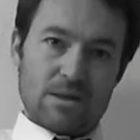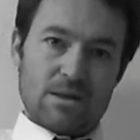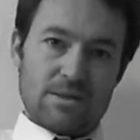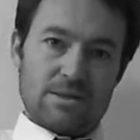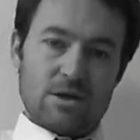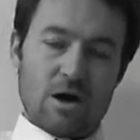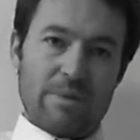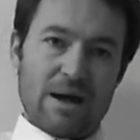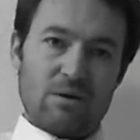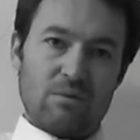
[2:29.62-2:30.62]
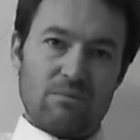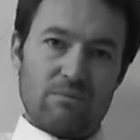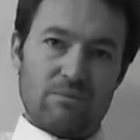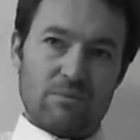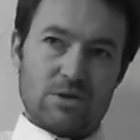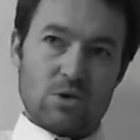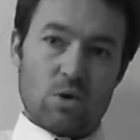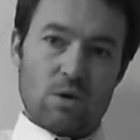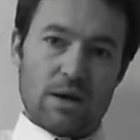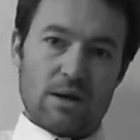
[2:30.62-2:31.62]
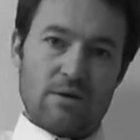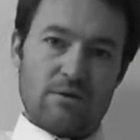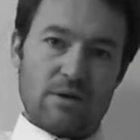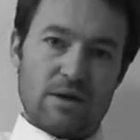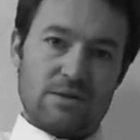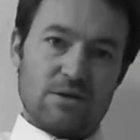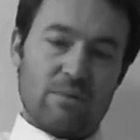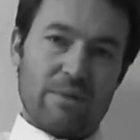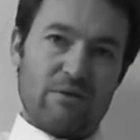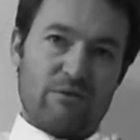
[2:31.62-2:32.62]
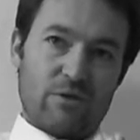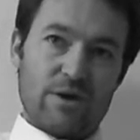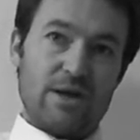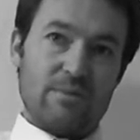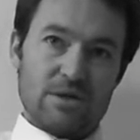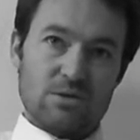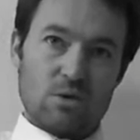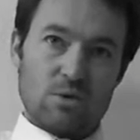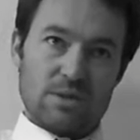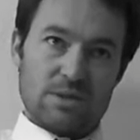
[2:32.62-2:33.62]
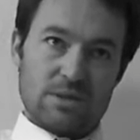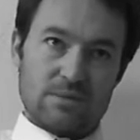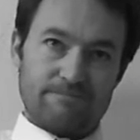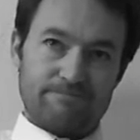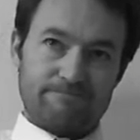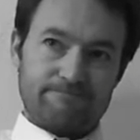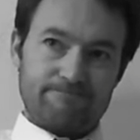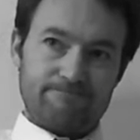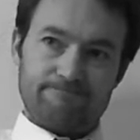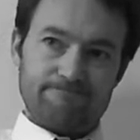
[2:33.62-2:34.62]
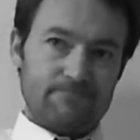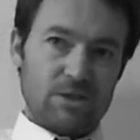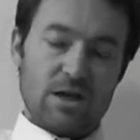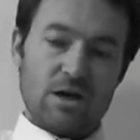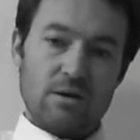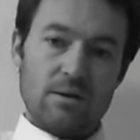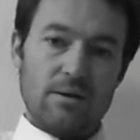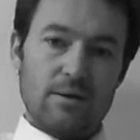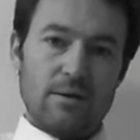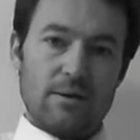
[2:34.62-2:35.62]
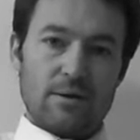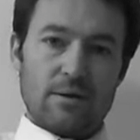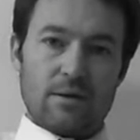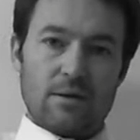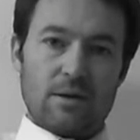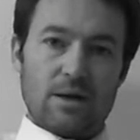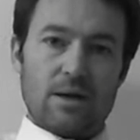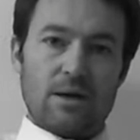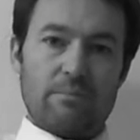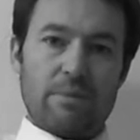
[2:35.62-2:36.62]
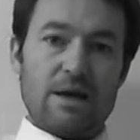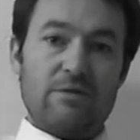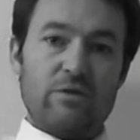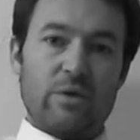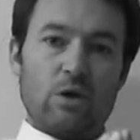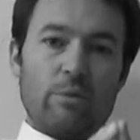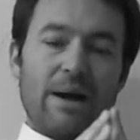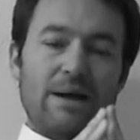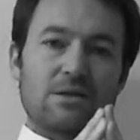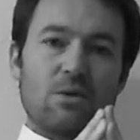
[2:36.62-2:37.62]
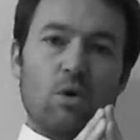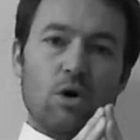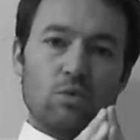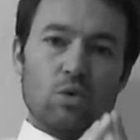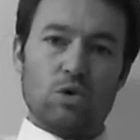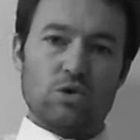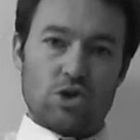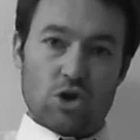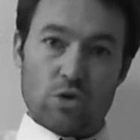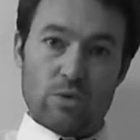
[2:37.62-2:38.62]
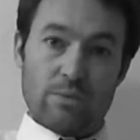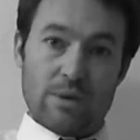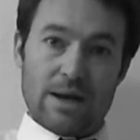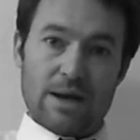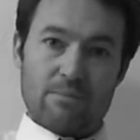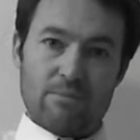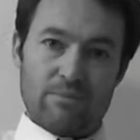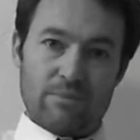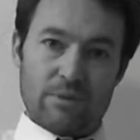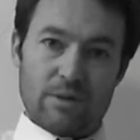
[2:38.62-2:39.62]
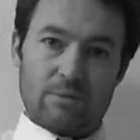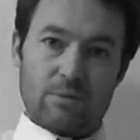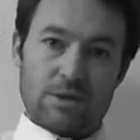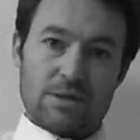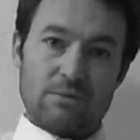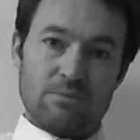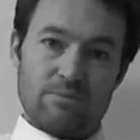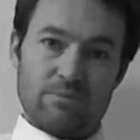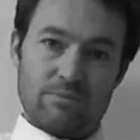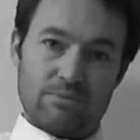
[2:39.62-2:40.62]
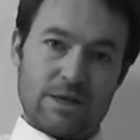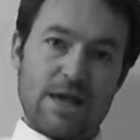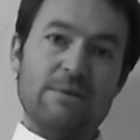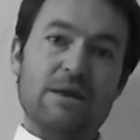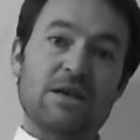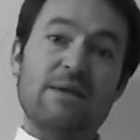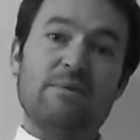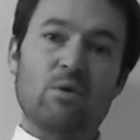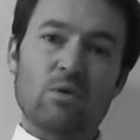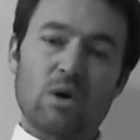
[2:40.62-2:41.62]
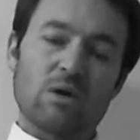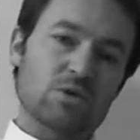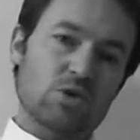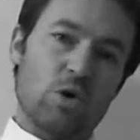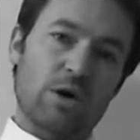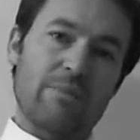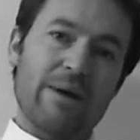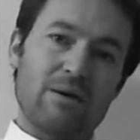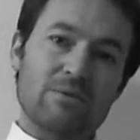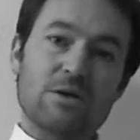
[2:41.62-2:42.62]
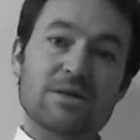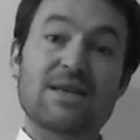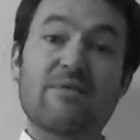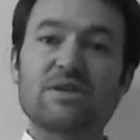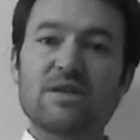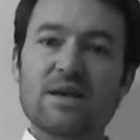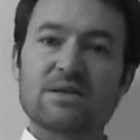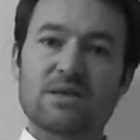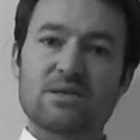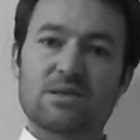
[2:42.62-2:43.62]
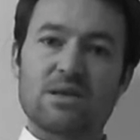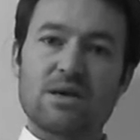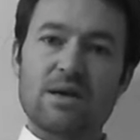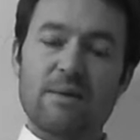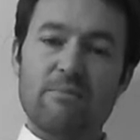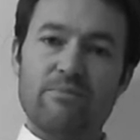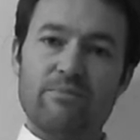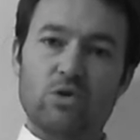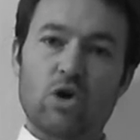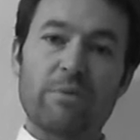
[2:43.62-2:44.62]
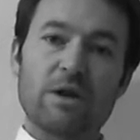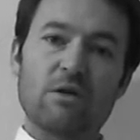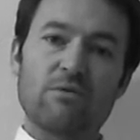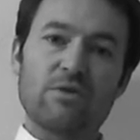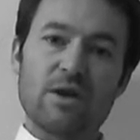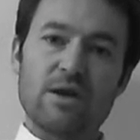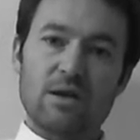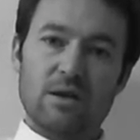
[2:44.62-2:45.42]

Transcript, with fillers: it's not about it's it's not about freedom. It's always you know. But even if we look back to World War Two, um, because I keep in keeping with what I was talking about, you know, it's seventy years since the um, dropping of the